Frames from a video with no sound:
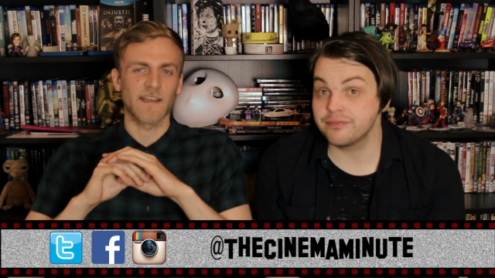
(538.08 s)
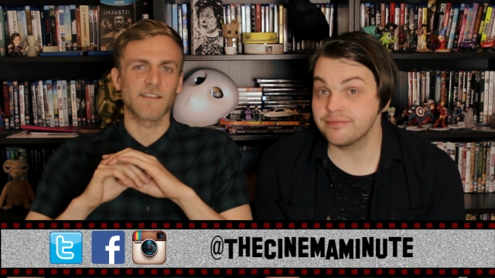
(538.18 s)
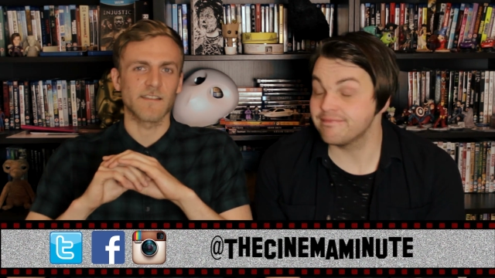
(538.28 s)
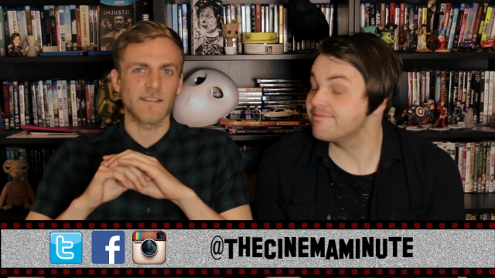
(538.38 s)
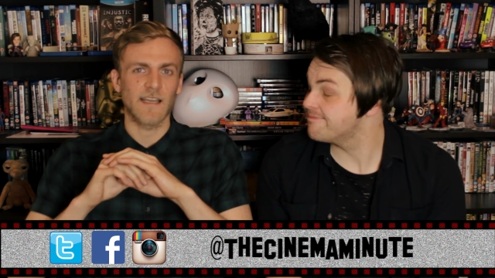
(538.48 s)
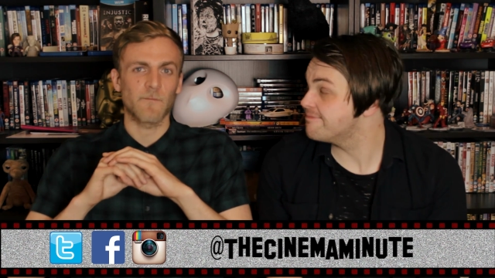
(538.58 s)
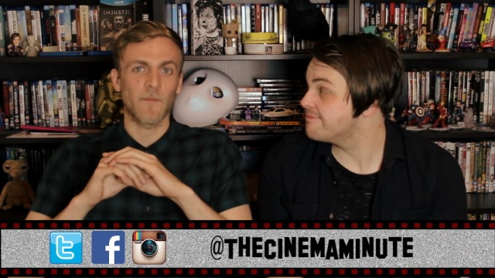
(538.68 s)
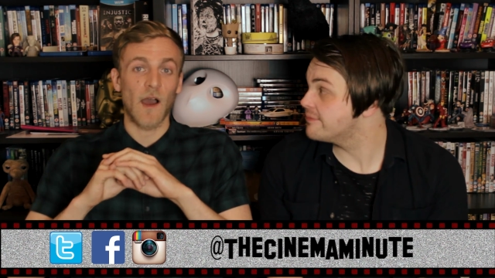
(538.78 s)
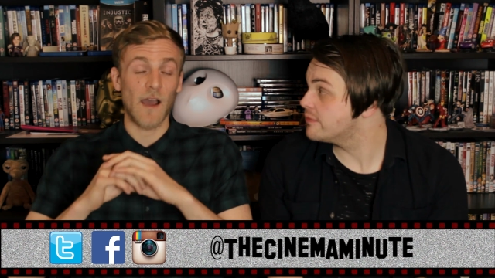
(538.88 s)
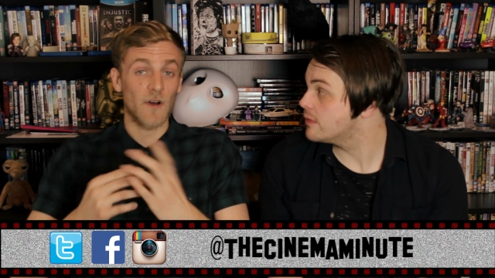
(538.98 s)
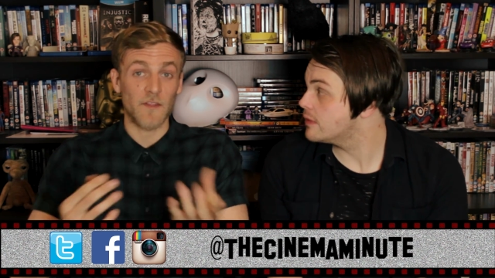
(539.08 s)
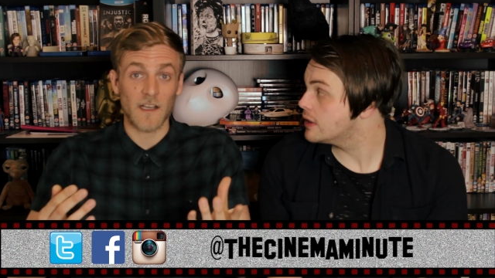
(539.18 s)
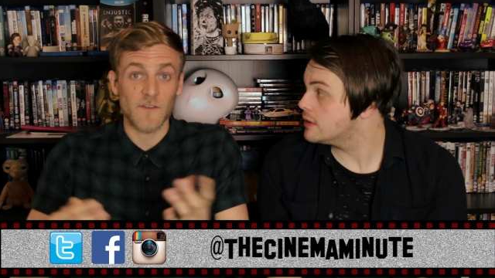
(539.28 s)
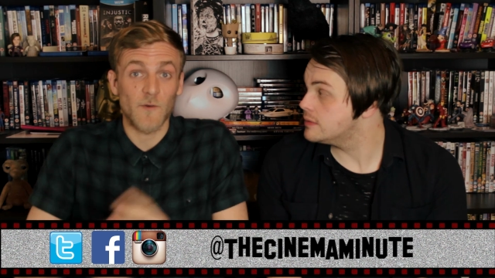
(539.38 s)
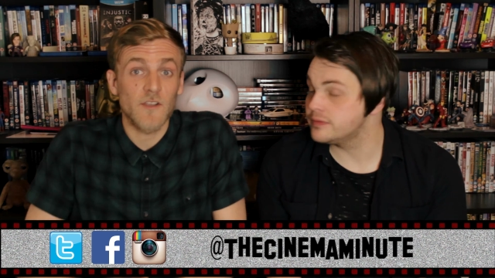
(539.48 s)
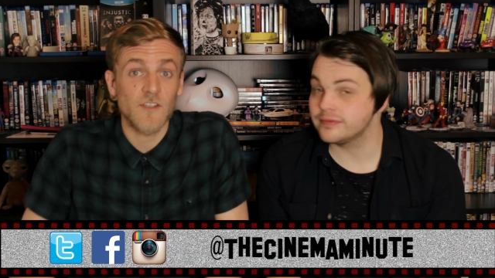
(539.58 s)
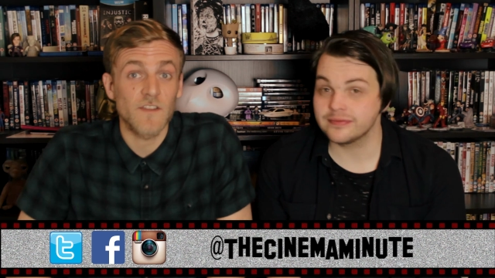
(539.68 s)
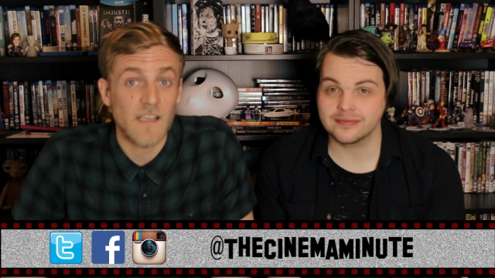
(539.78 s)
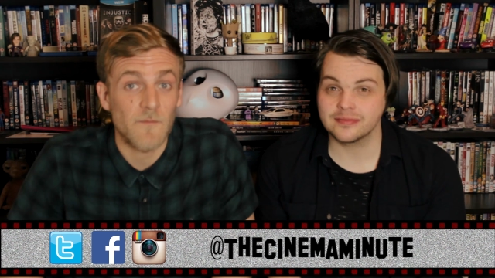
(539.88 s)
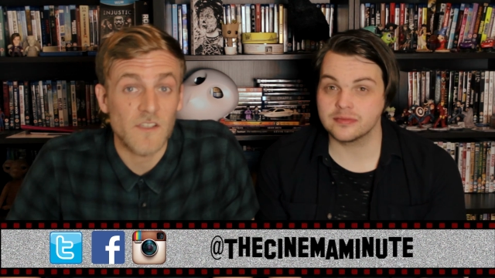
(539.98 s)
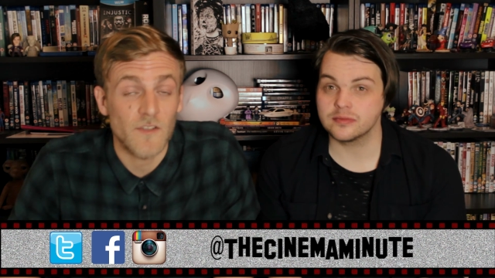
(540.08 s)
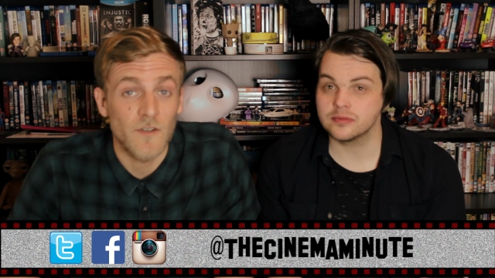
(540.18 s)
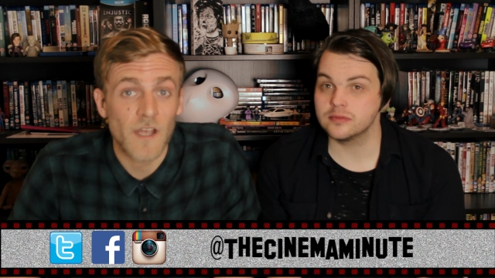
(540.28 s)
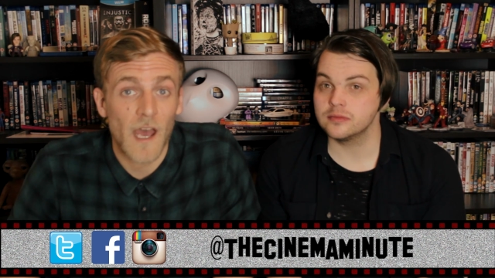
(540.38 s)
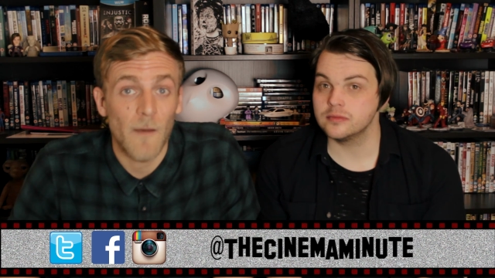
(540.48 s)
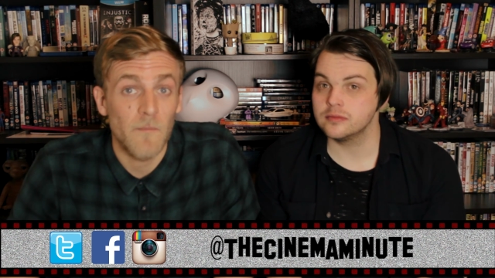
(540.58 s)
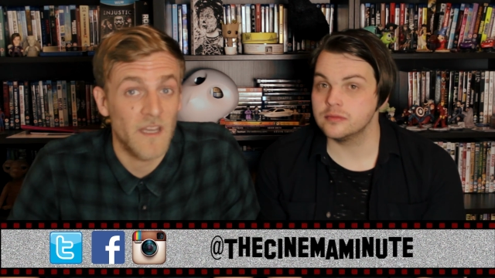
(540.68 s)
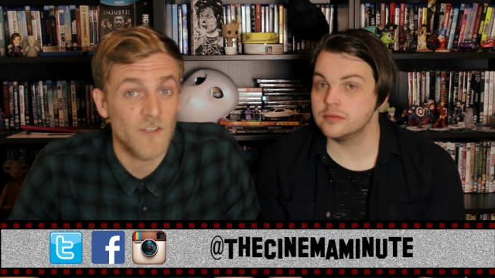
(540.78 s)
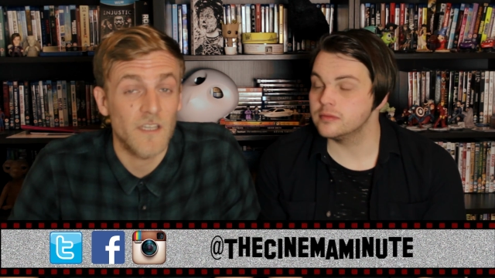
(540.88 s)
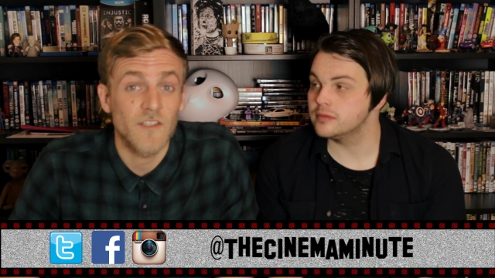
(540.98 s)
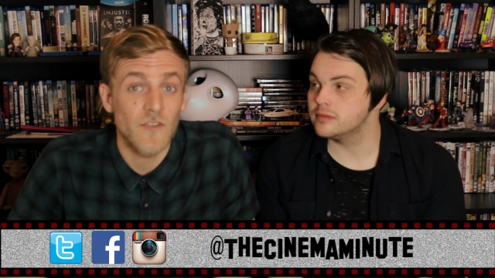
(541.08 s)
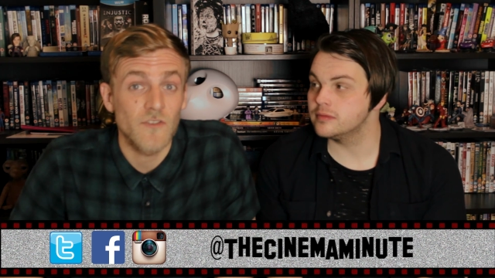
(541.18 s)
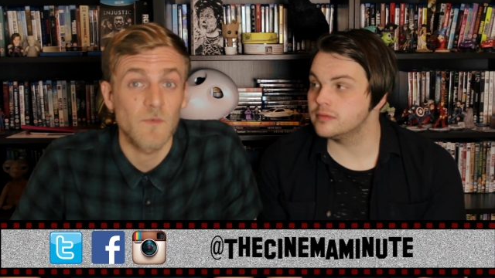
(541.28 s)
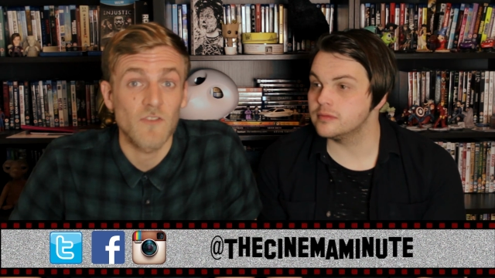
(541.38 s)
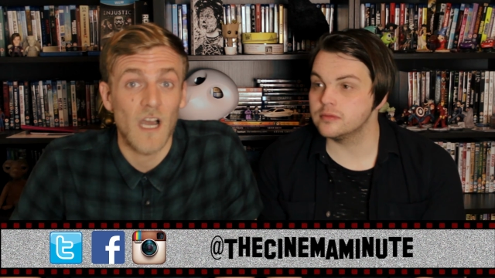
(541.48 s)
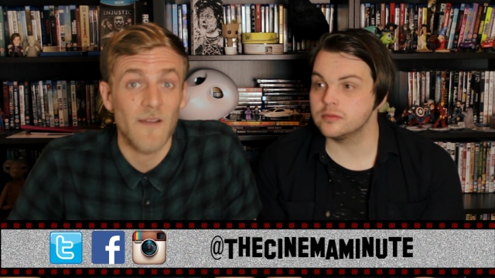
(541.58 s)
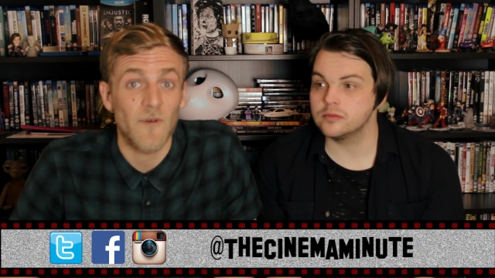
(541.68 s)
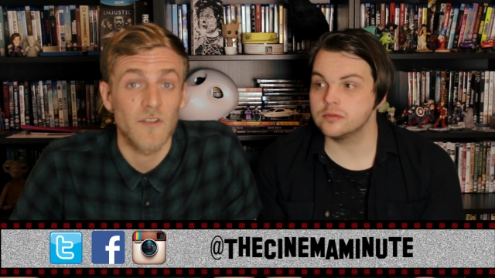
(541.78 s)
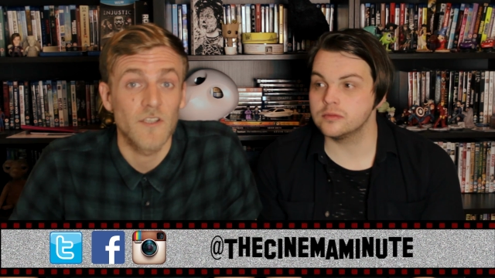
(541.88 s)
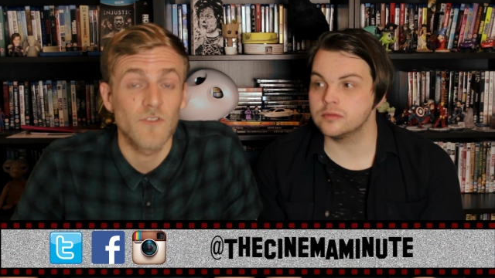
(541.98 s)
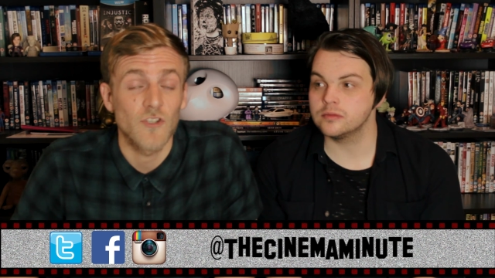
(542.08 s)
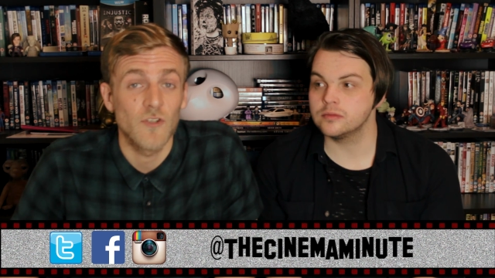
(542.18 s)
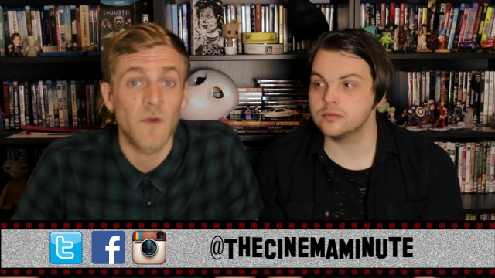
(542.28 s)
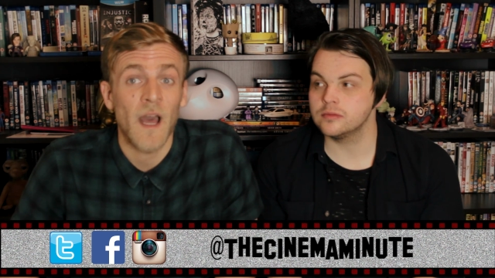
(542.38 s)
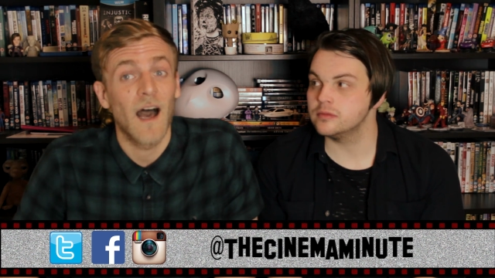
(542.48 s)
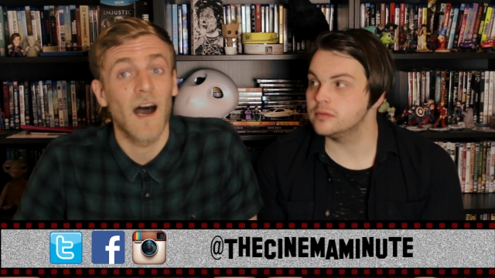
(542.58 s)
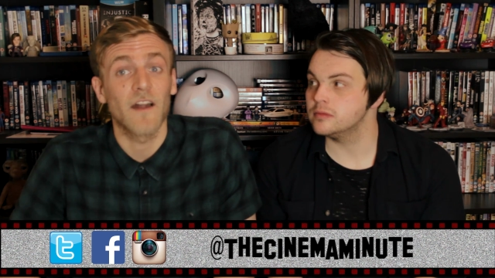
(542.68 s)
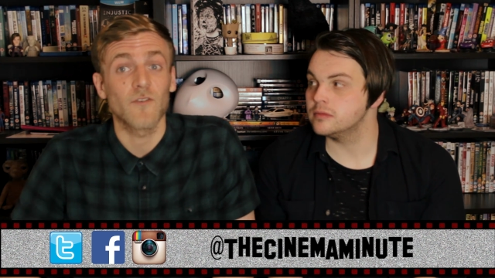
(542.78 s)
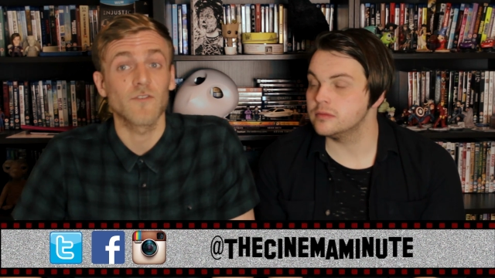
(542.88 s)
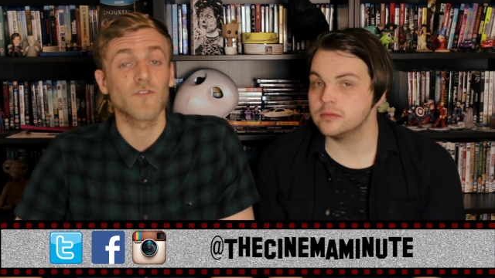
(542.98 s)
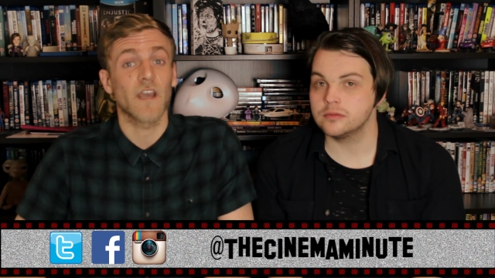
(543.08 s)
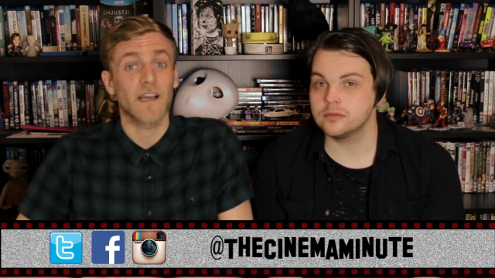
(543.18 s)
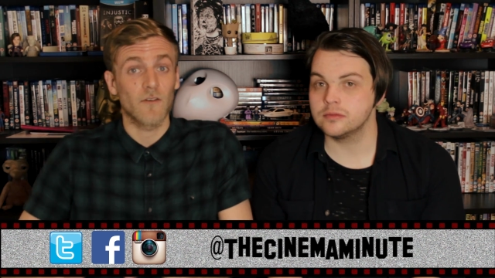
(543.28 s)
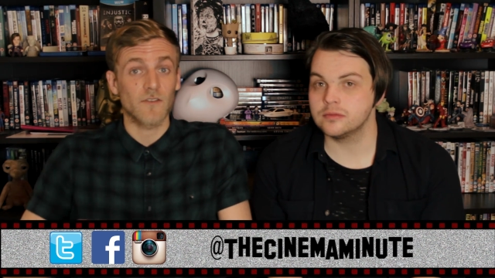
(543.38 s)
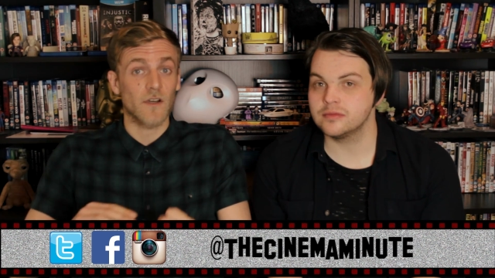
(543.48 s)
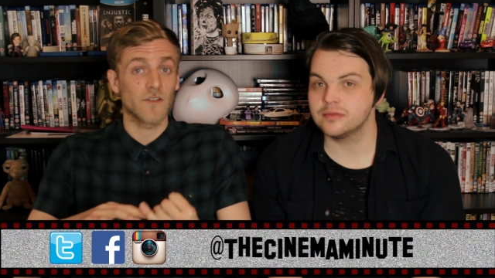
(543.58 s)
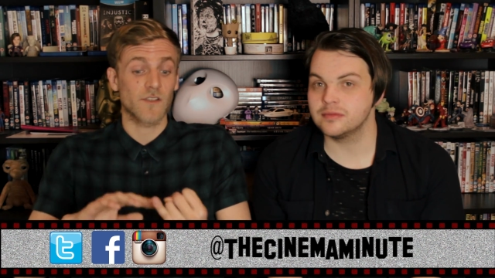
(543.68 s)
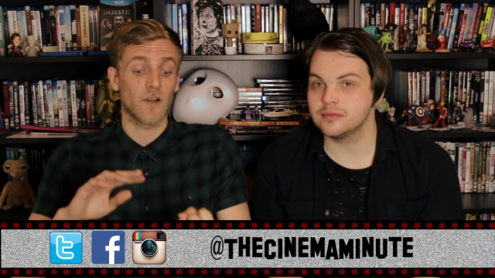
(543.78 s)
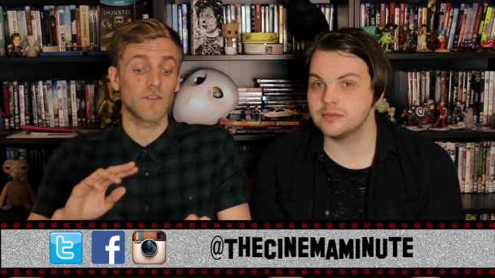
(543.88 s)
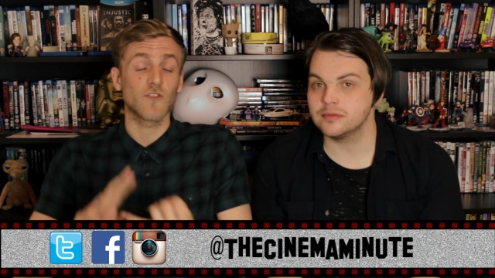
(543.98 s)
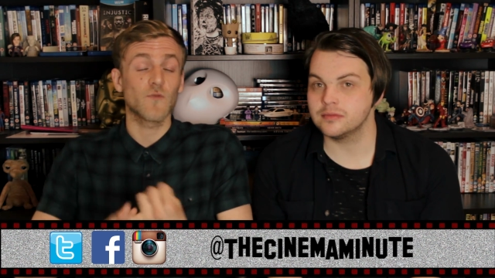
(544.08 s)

Speaker 1: Excellent, yeah. Uh, well, thanks for watching this episode. Uh, make sure you do subscribe on YouTube, and also check out us on